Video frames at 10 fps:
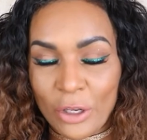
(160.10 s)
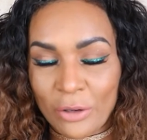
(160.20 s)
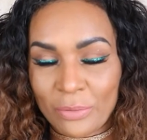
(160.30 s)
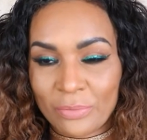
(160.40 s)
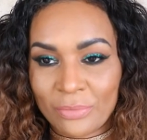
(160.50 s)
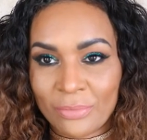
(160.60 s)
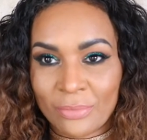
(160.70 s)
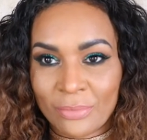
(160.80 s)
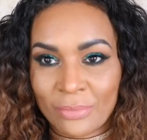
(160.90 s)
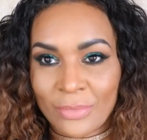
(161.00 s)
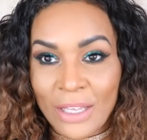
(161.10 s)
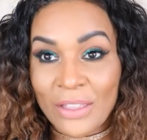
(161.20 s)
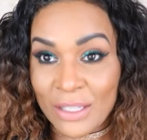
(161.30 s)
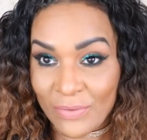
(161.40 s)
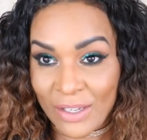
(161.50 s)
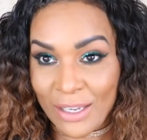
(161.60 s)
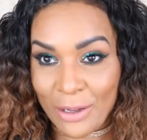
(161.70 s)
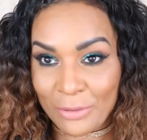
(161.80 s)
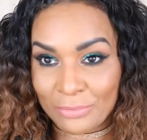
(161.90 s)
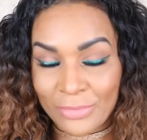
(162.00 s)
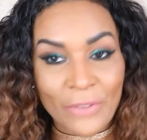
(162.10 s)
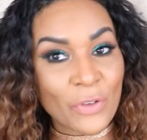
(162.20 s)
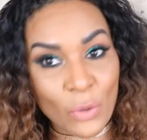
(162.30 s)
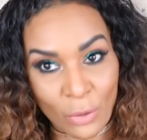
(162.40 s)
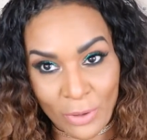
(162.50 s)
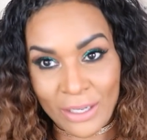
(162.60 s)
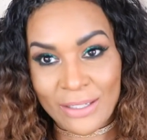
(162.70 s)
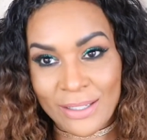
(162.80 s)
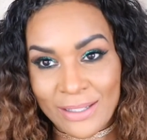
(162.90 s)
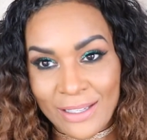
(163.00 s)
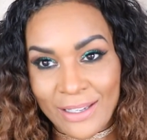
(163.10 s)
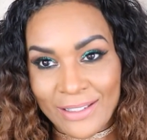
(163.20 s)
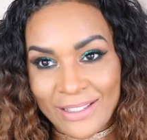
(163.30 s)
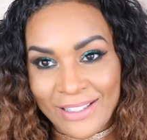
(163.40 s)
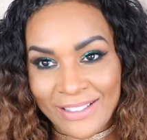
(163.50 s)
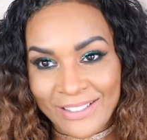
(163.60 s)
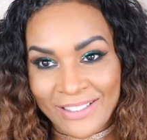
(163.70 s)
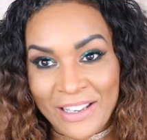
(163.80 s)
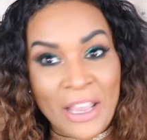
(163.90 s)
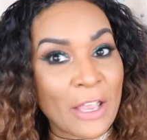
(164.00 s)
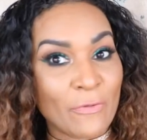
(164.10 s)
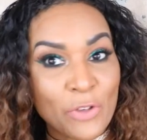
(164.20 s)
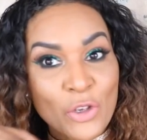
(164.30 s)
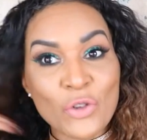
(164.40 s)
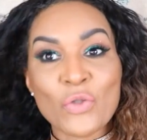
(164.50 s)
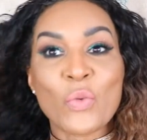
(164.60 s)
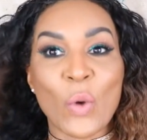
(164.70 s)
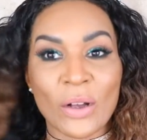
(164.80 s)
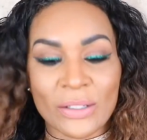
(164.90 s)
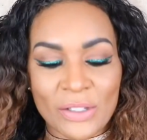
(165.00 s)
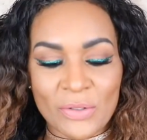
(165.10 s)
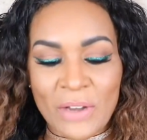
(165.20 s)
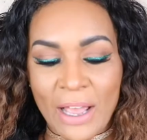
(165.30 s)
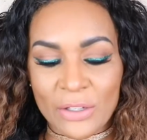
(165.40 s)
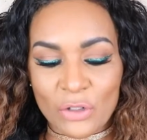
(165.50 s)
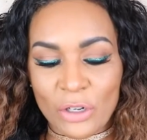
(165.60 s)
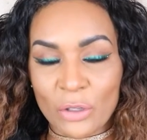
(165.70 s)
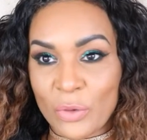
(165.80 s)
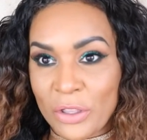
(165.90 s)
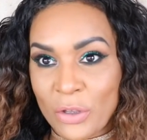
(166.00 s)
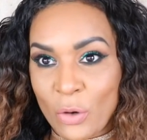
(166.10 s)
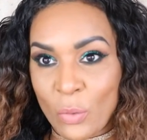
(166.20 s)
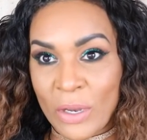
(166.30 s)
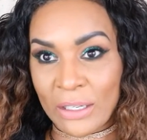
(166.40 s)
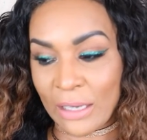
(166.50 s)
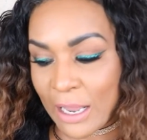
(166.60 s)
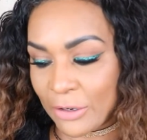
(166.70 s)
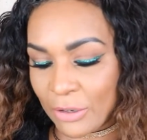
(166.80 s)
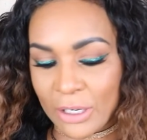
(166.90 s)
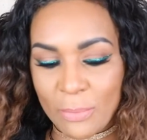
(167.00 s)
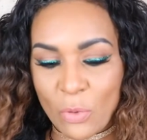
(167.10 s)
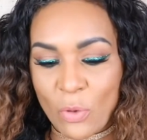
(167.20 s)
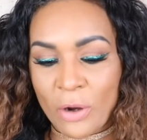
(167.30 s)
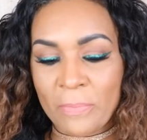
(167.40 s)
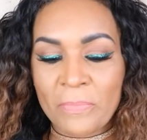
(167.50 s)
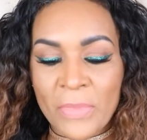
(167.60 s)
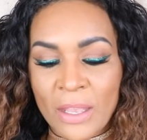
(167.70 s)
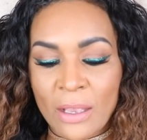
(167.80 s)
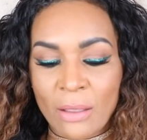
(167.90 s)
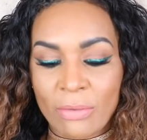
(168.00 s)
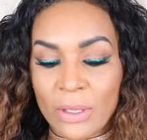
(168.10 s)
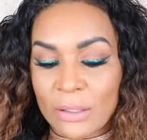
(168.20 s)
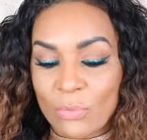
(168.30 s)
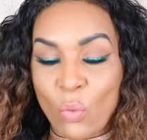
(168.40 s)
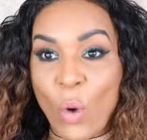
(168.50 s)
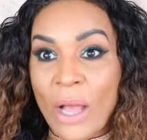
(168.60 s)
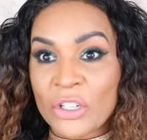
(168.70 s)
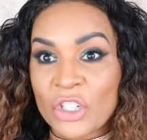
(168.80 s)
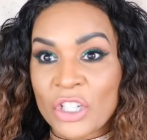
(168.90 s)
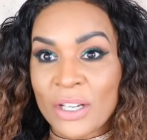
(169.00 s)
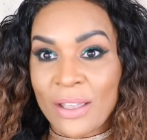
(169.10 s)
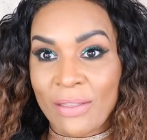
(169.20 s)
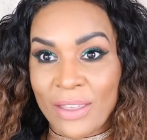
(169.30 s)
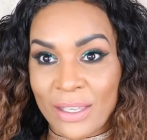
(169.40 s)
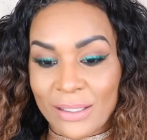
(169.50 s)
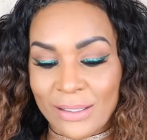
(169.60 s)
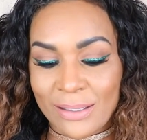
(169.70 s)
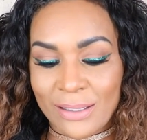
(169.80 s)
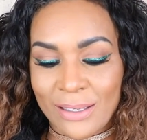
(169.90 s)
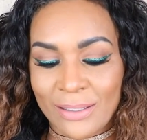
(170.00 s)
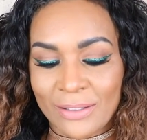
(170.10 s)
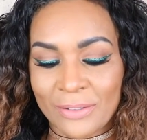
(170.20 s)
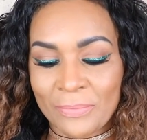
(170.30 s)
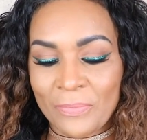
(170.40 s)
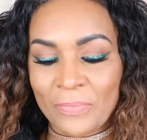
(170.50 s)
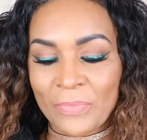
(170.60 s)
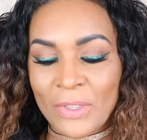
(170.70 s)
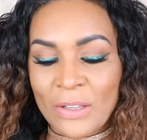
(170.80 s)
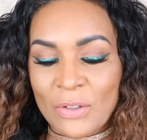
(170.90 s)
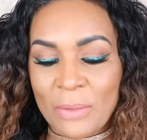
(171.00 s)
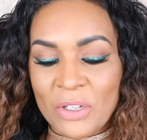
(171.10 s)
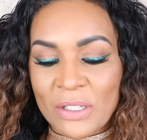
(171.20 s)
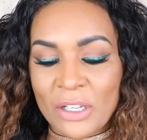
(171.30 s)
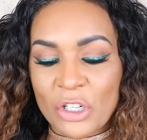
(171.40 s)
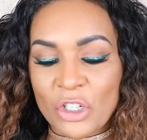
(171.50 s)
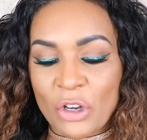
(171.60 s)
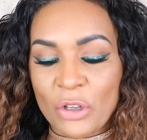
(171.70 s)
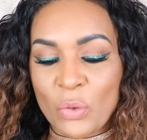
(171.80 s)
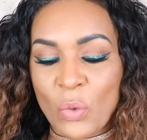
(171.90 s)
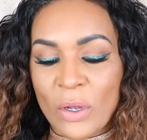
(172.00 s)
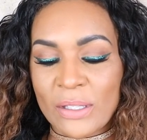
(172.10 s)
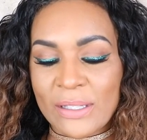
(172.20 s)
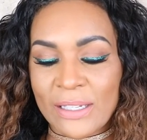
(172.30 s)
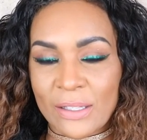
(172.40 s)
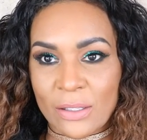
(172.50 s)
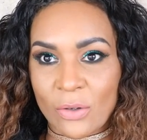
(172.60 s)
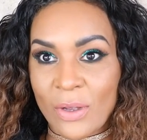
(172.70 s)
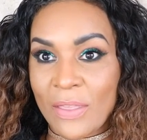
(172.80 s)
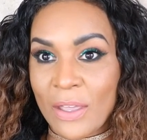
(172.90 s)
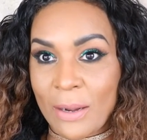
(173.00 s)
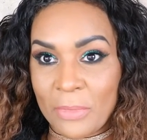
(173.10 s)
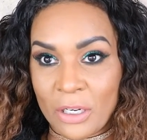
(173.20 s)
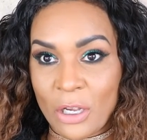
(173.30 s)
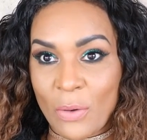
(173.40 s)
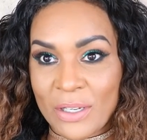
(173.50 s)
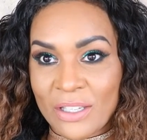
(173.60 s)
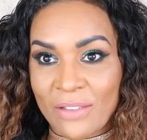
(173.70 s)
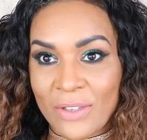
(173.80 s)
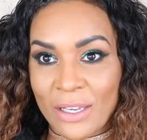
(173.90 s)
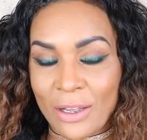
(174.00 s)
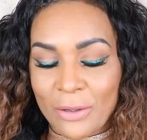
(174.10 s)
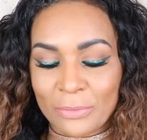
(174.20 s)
you in this video if you are ready to see it. If you want to not struggle with your wing liner anymore, then watch this. So I'm just going to show you one stencil, and then I'm going to go into the video.